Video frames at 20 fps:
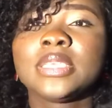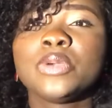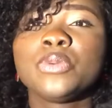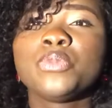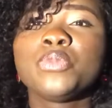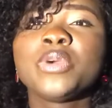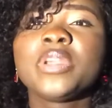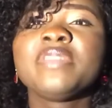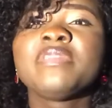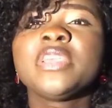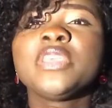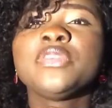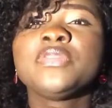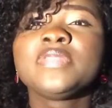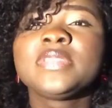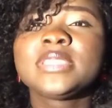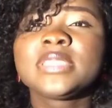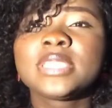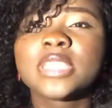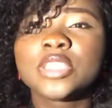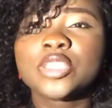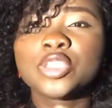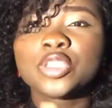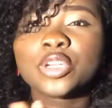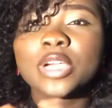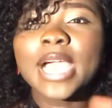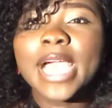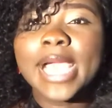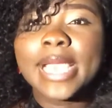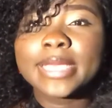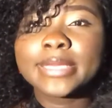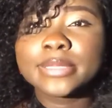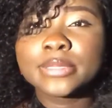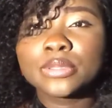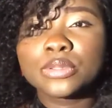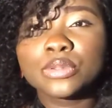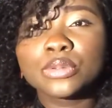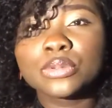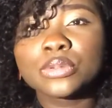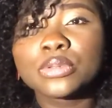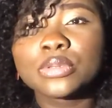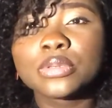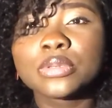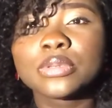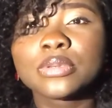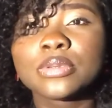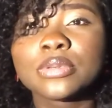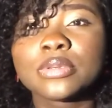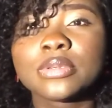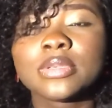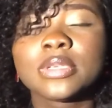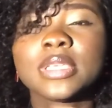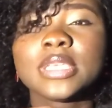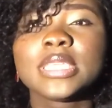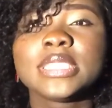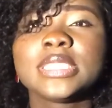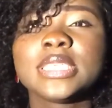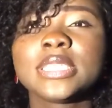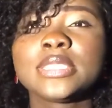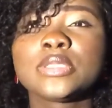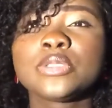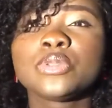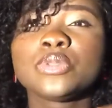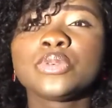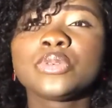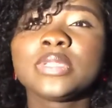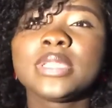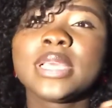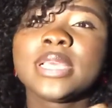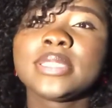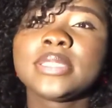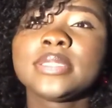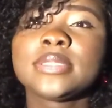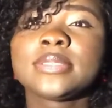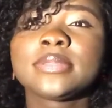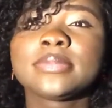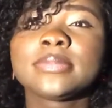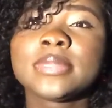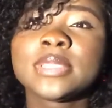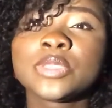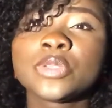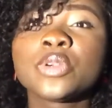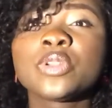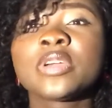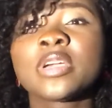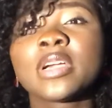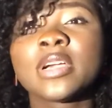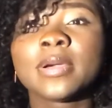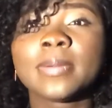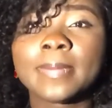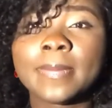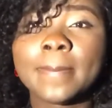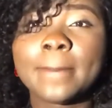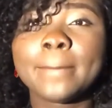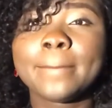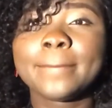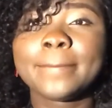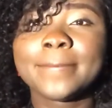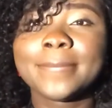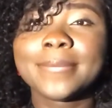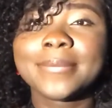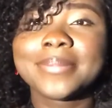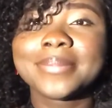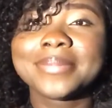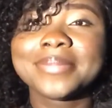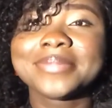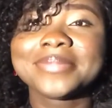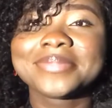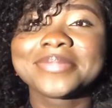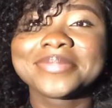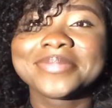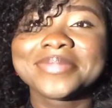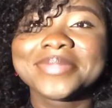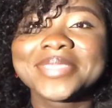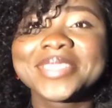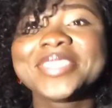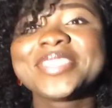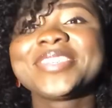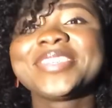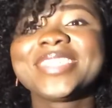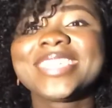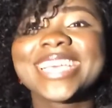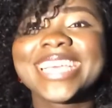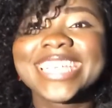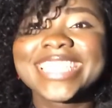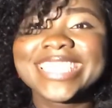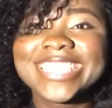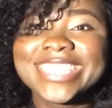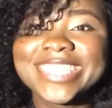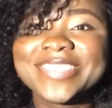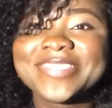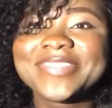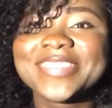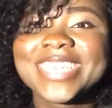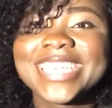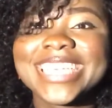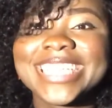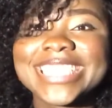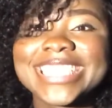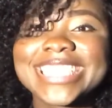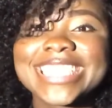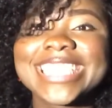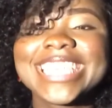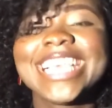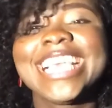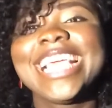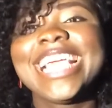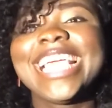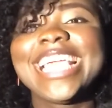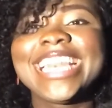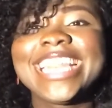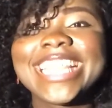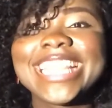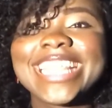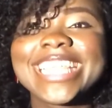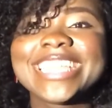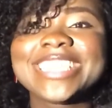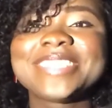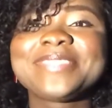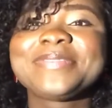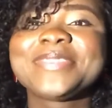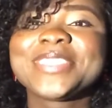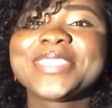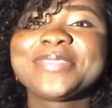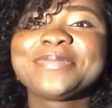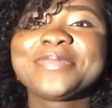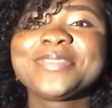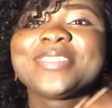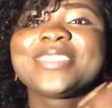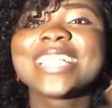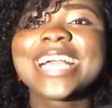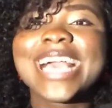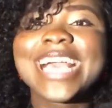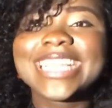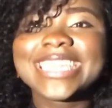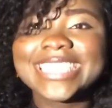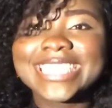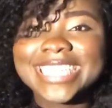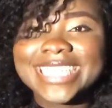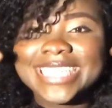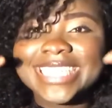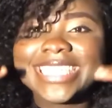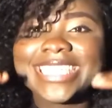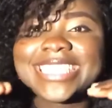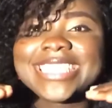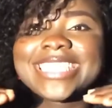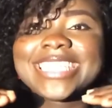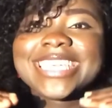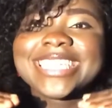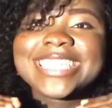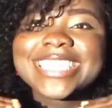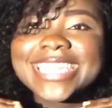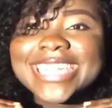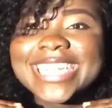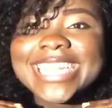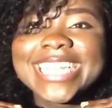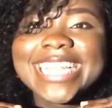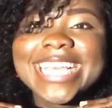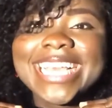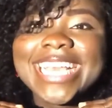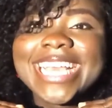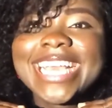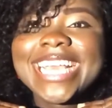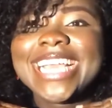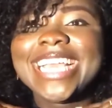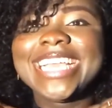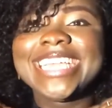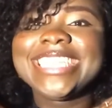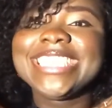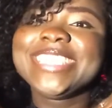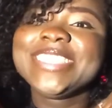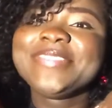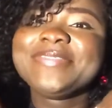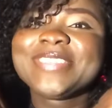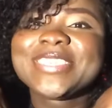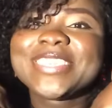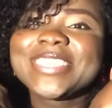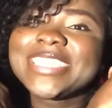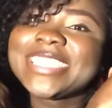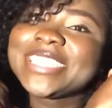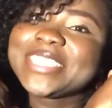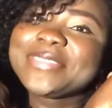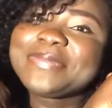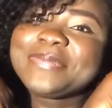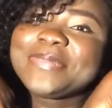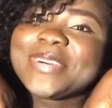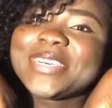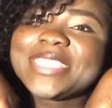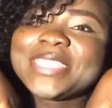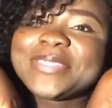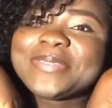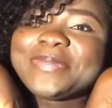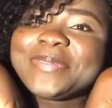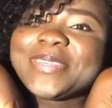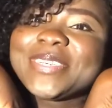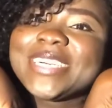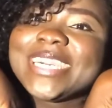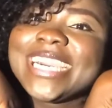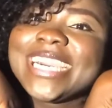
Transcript: whatever you set your eyes to, just know that it's gonna come. You're gonna achieve it. Anything is possible under the sun. And because it's possible,